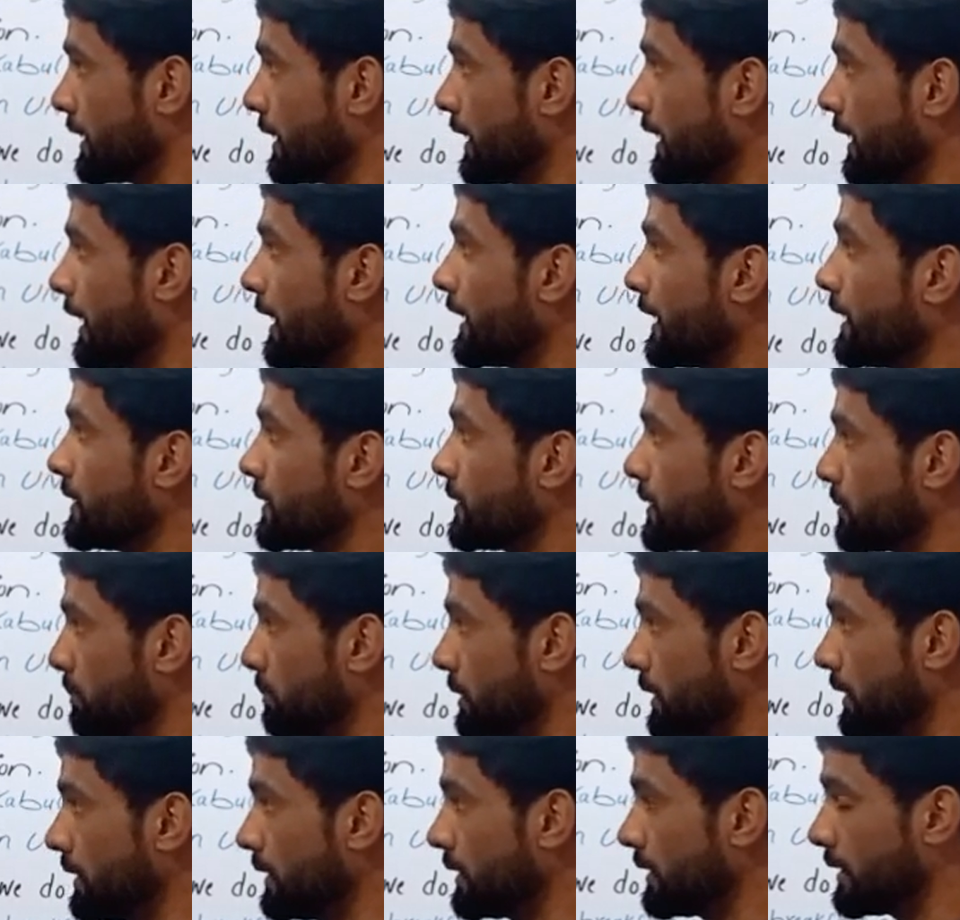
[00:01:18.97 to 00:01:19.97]
I
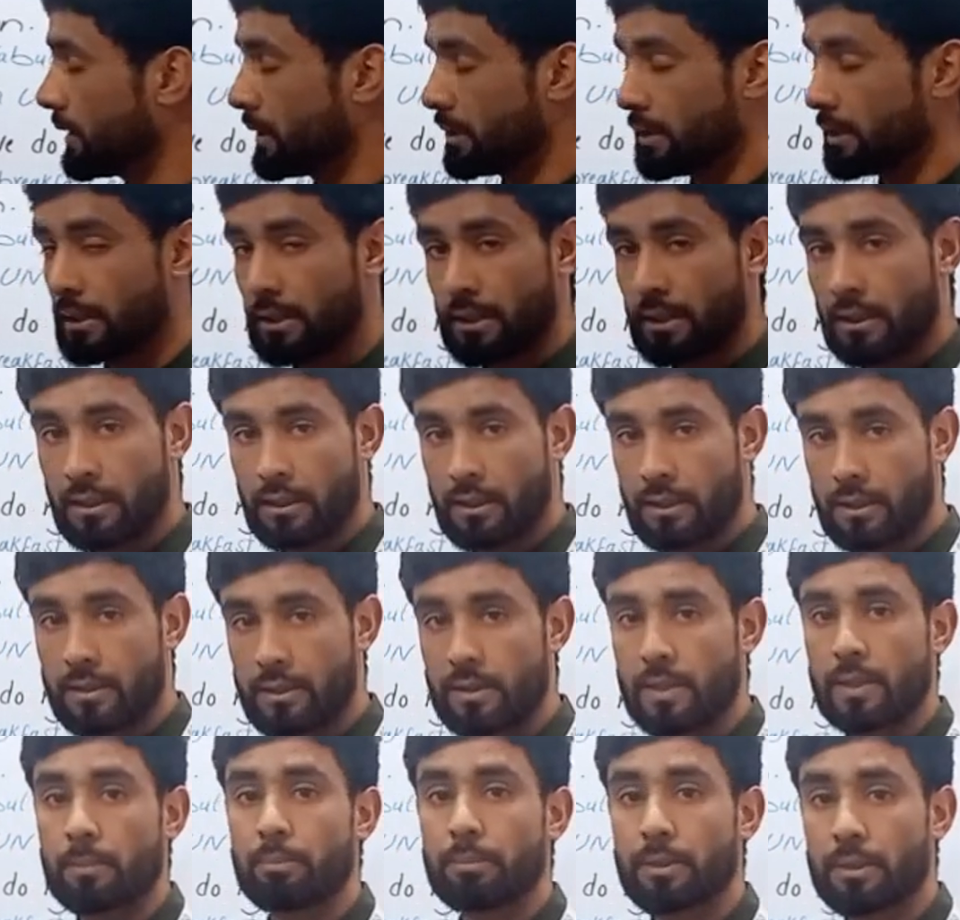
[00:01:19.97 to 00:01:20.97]
speak,
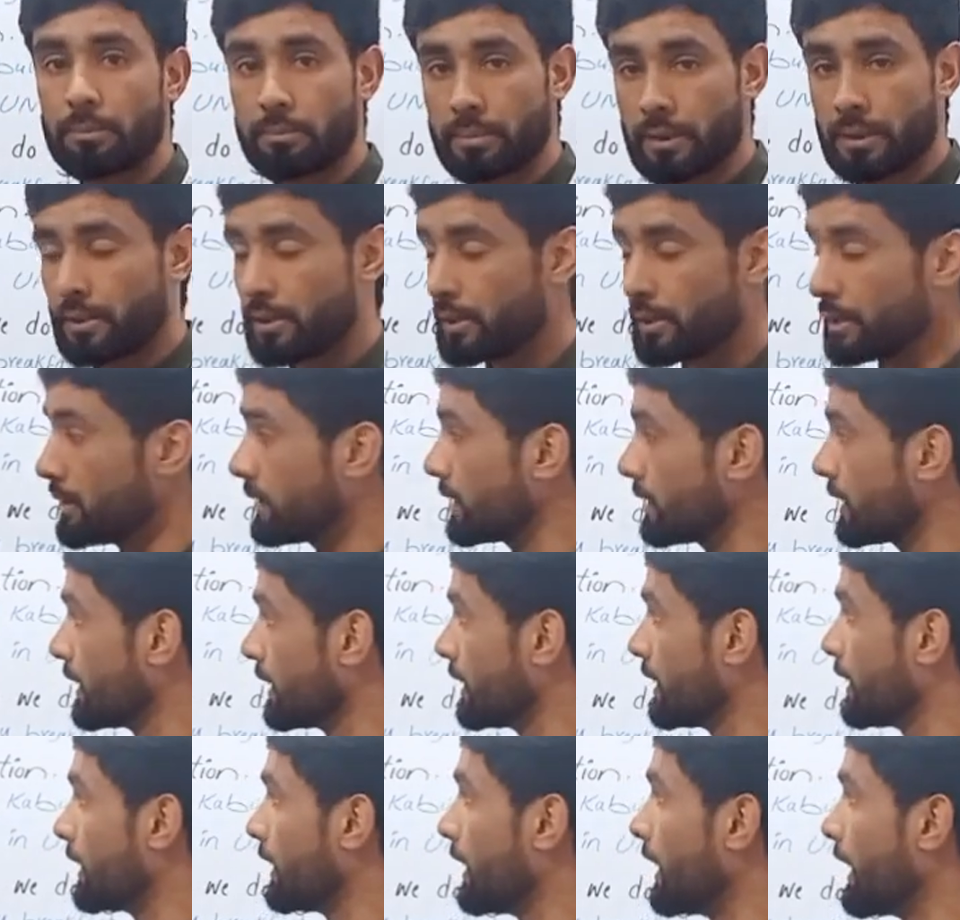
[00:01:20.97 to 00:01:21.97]
simple present.
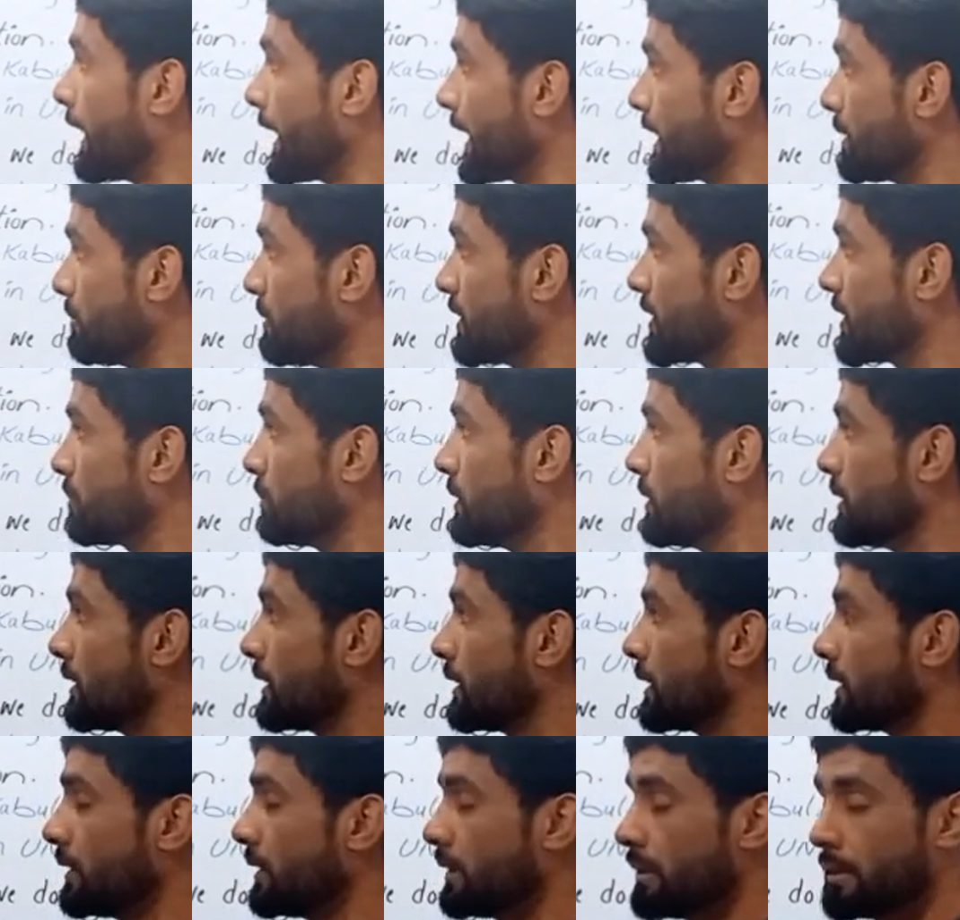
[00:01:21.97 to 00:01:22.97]
I'm
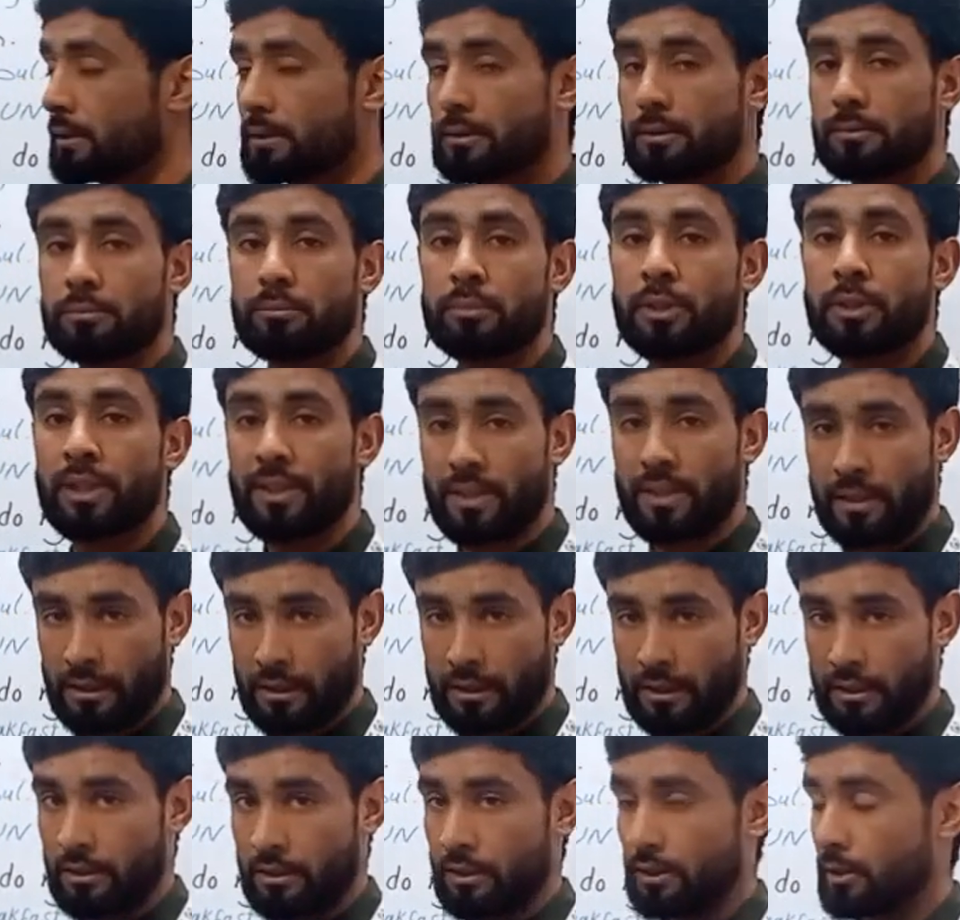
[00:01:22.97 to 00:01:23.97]
speaking, present
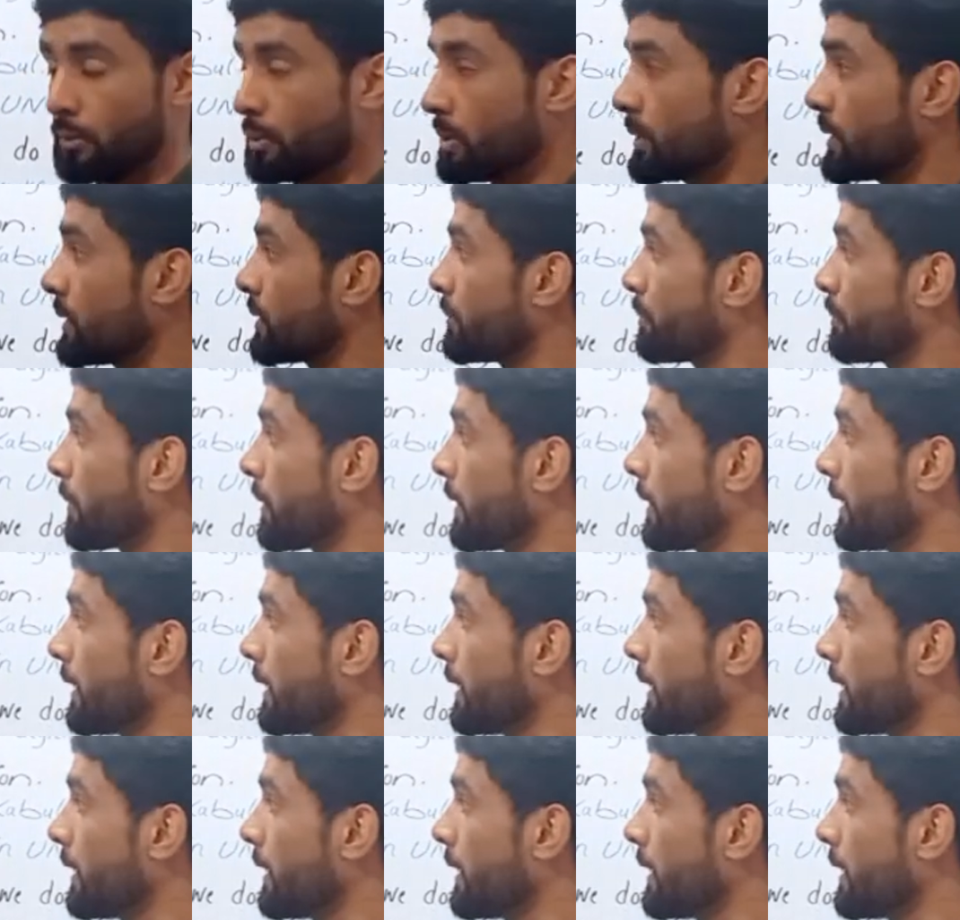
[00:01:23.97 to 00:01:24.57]
continuous.